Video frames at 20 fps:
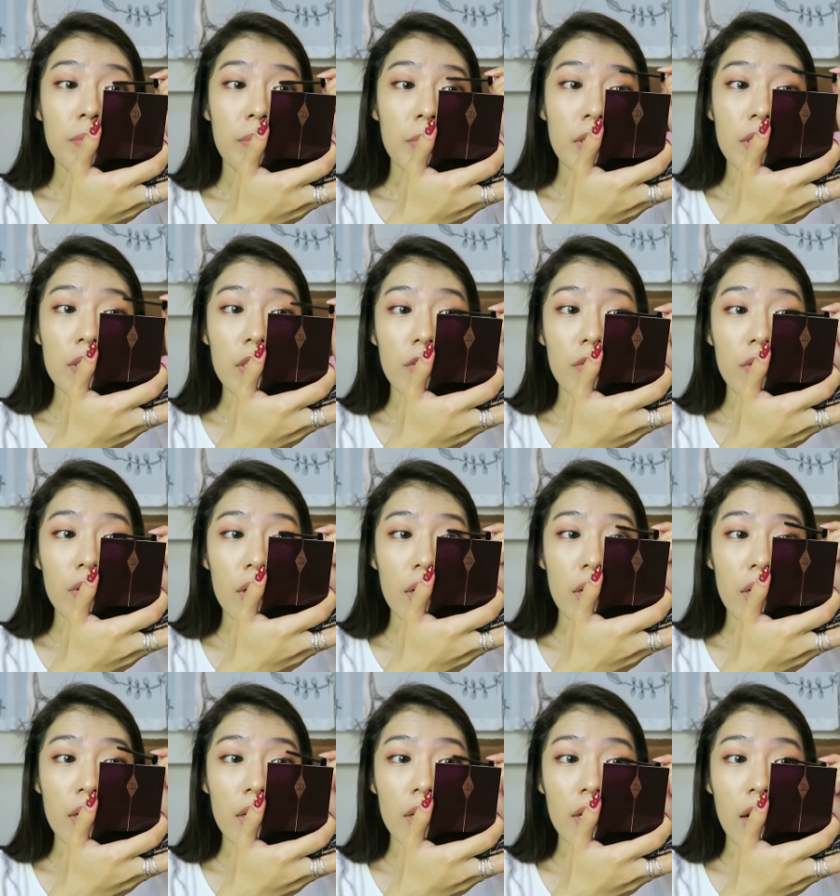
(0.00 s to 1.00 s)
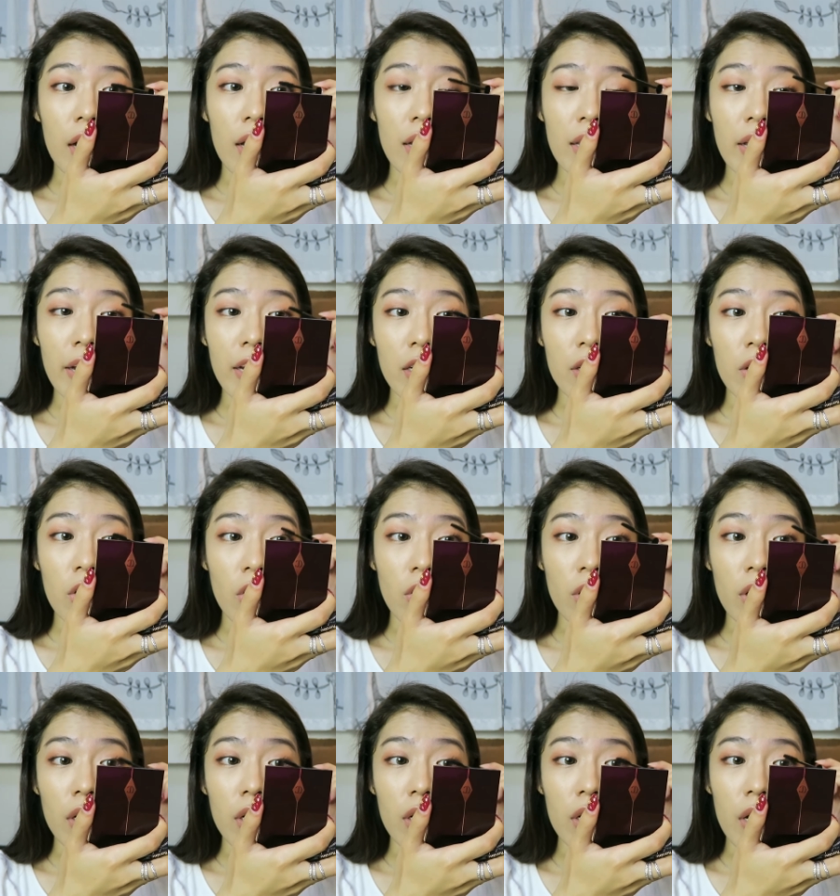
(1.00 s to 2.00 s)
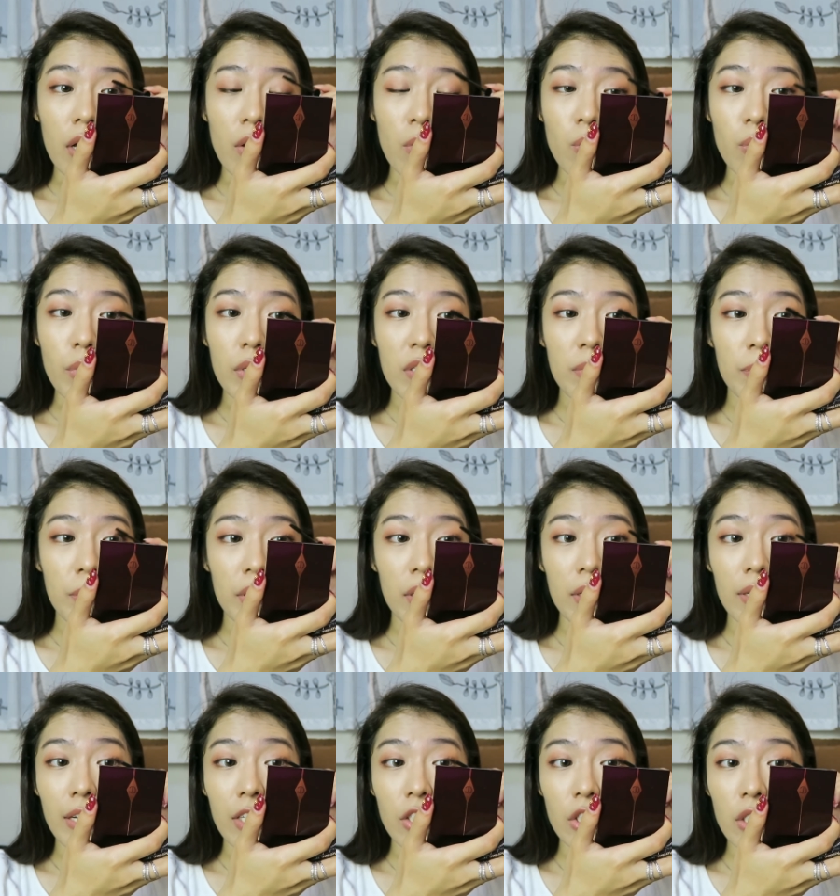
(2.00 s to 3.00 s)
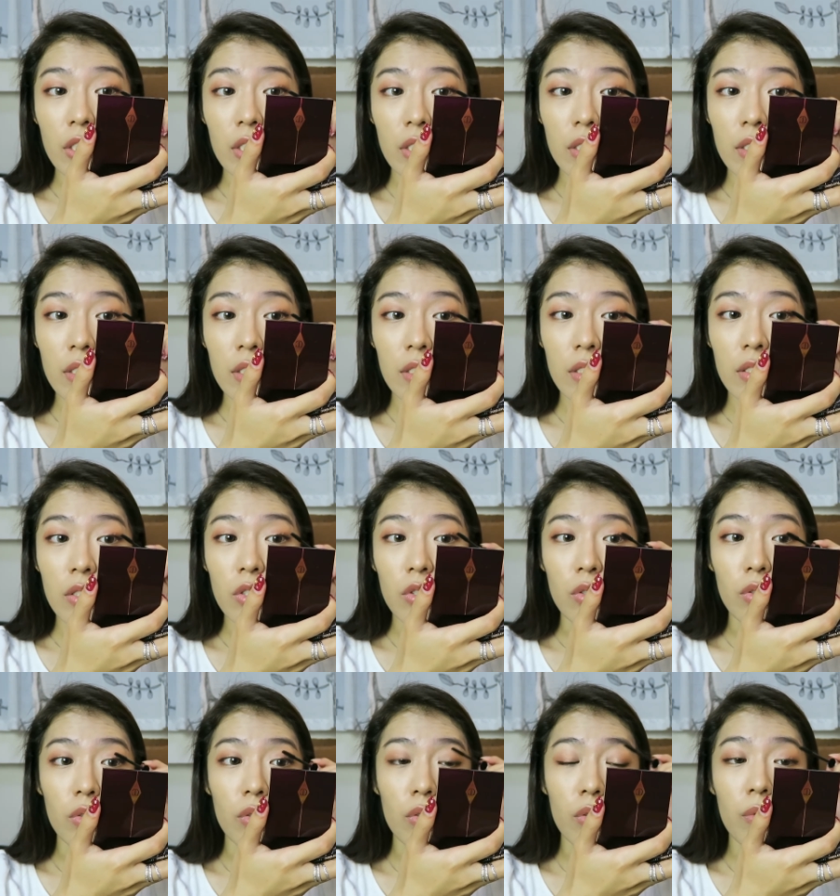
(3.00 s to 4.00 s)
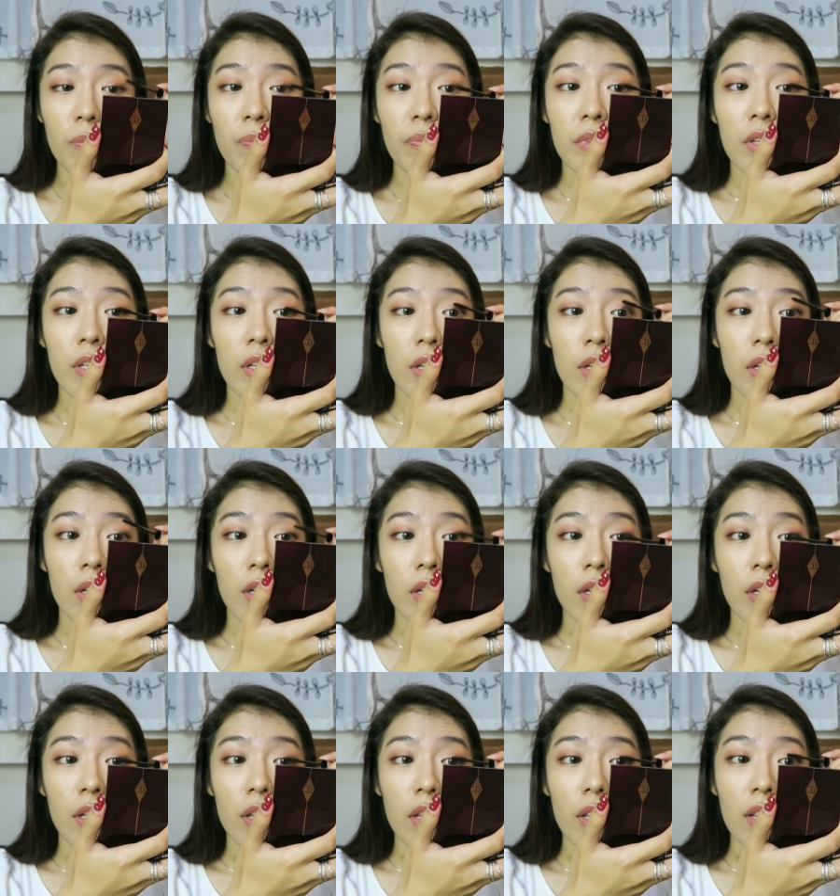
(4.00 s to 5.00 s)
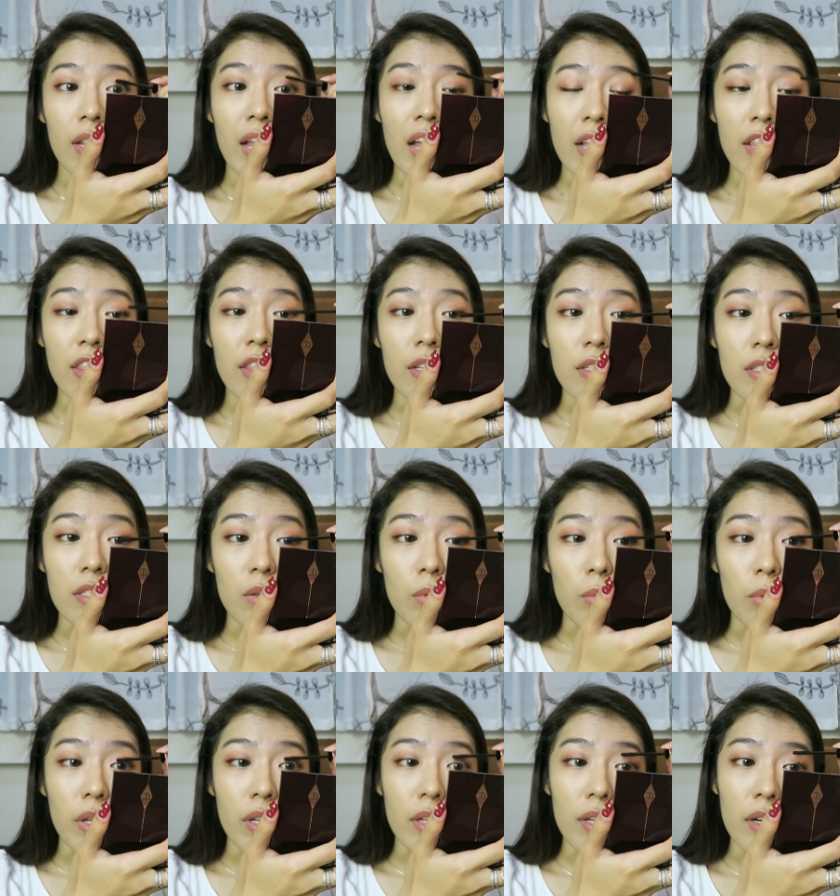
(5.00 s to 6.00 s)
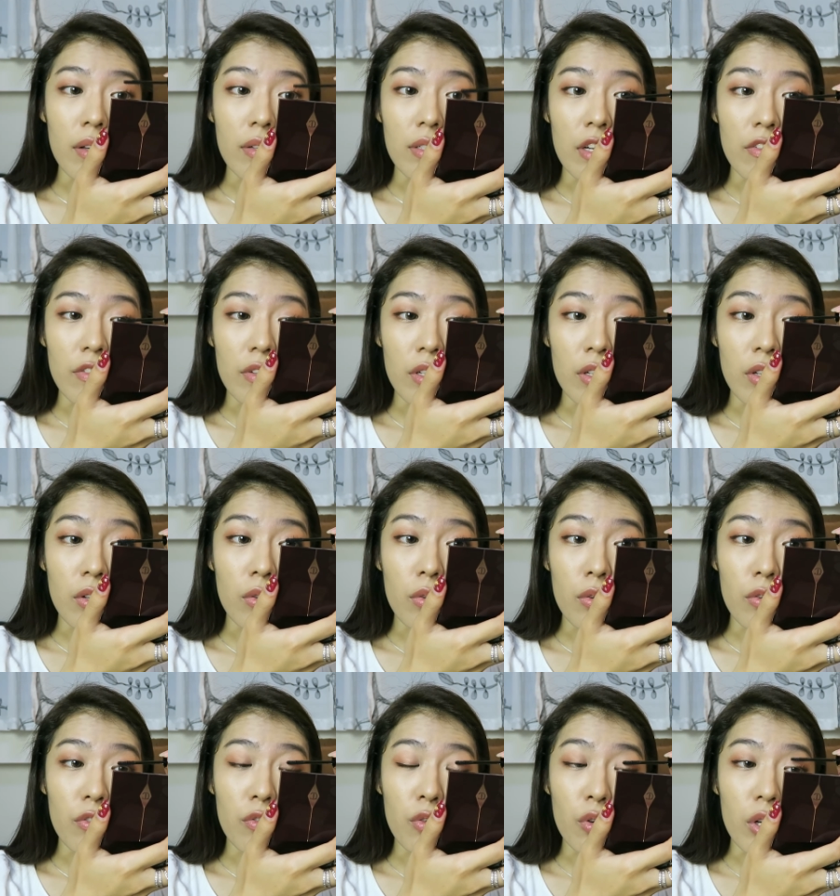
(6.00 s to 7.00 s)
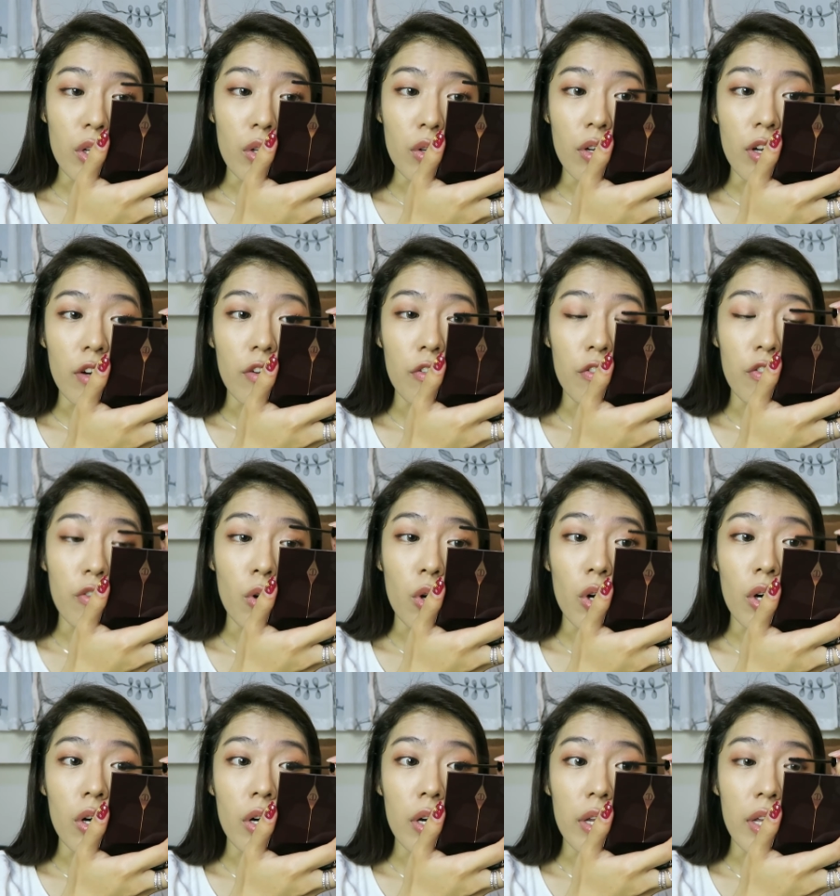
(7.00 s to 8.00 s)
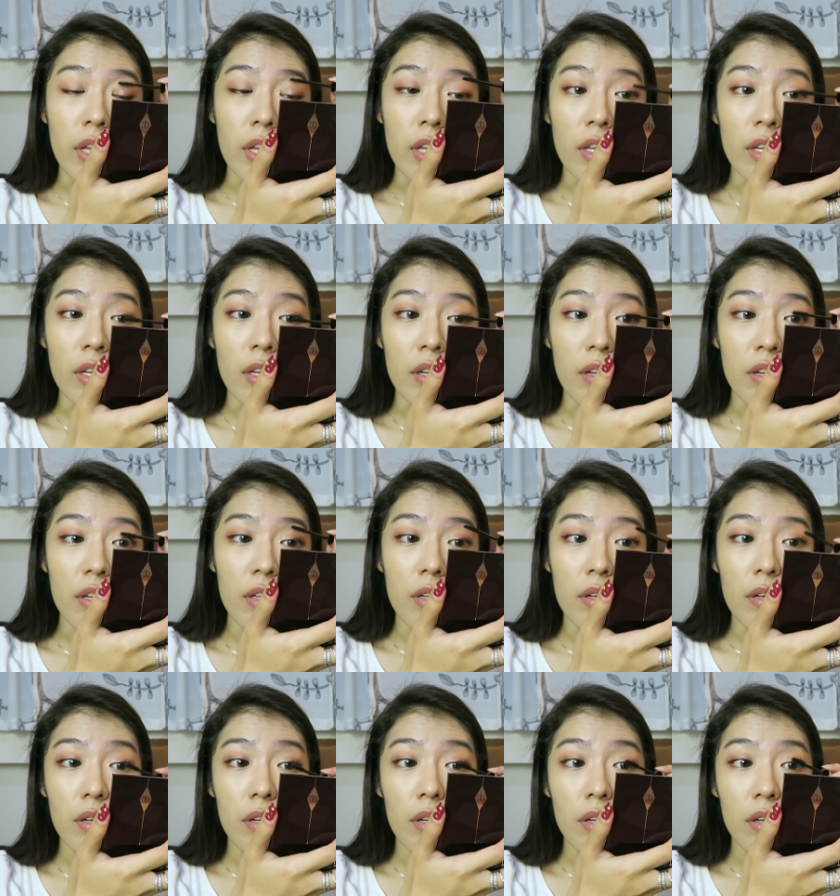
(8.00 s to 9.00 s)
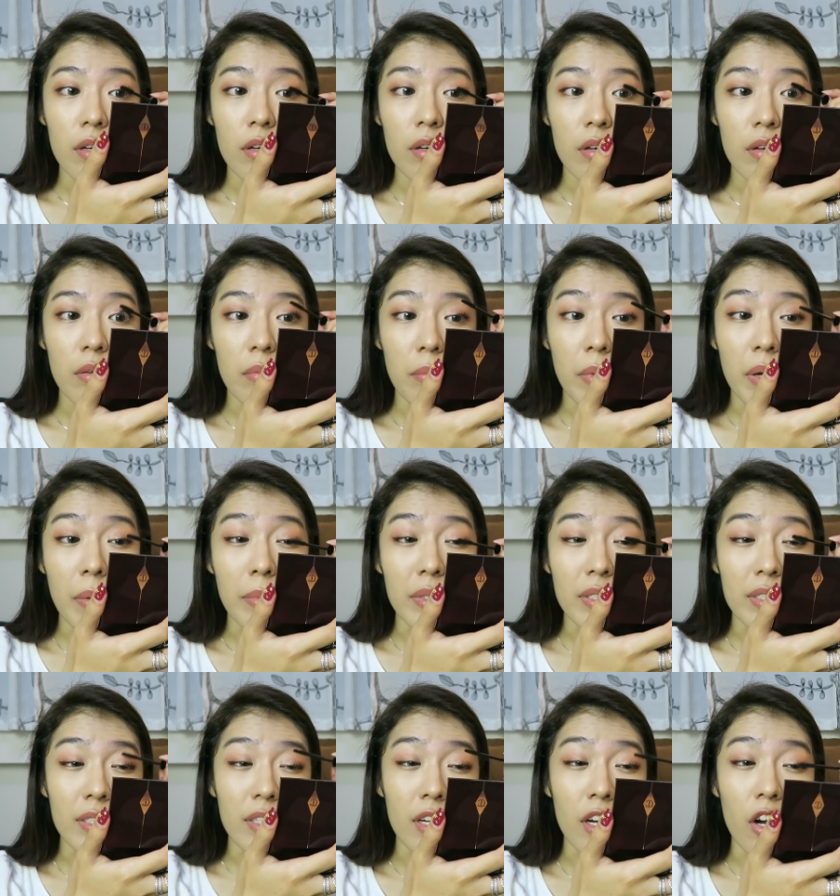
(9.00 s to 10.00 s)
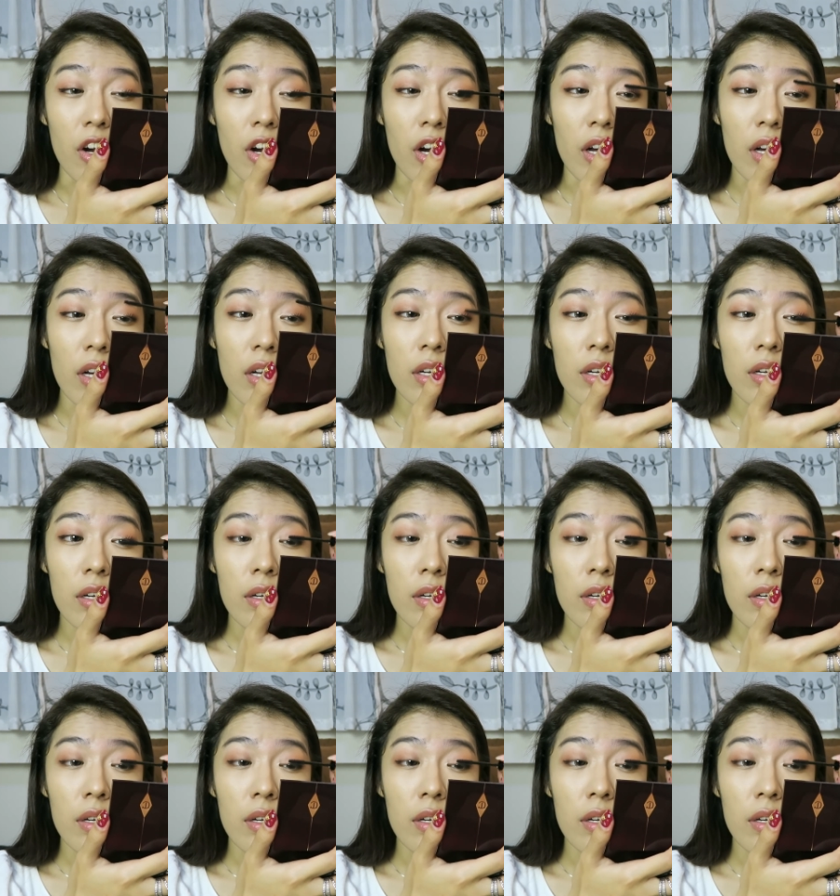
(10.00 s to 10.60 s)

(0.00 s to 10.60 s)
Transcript: because I feel like I like longer and wispier lashes, so length is the one that I'll definitely go for and look out for in my mascara.